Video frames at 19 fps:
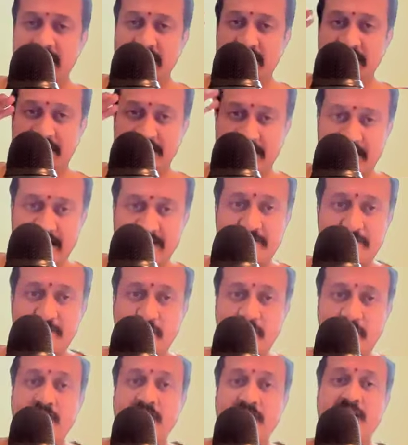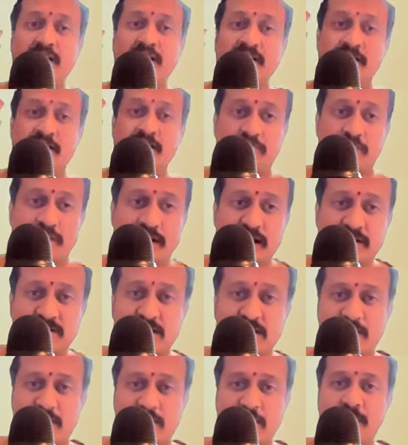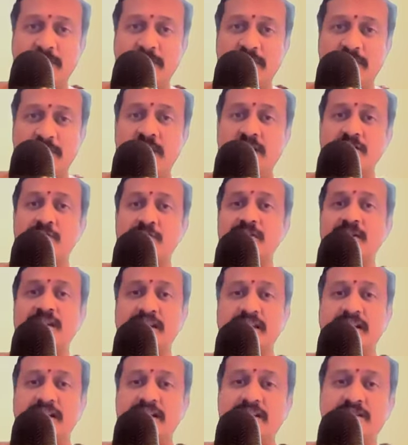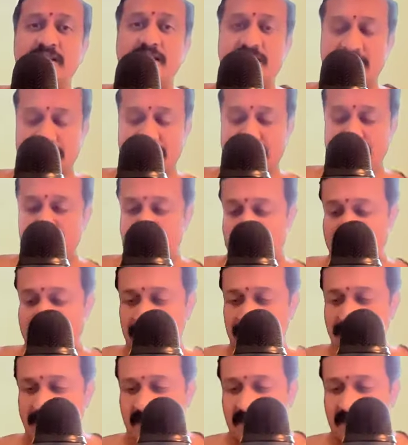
He stays everywhere, he protects everyone. That's why he is Sthapati.